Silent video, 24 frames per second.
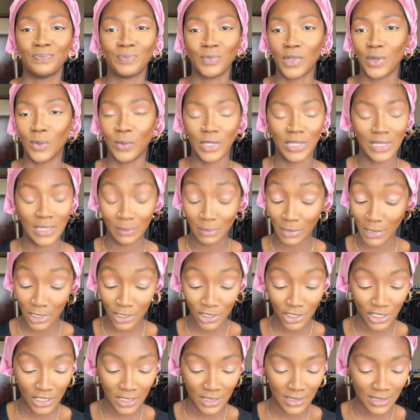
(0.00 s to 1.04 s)
with the
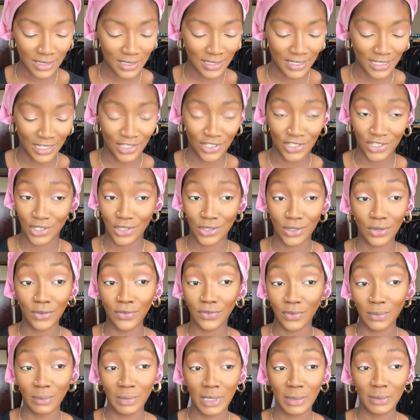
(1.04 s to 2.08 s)
blushes, it's just
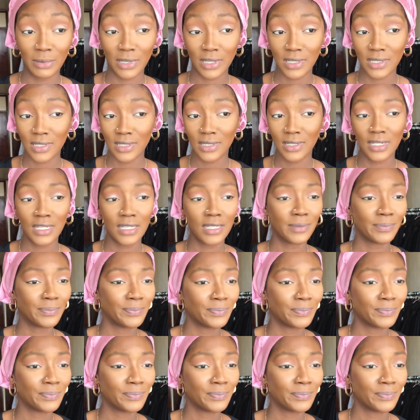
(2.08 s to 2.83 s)
not for me personally.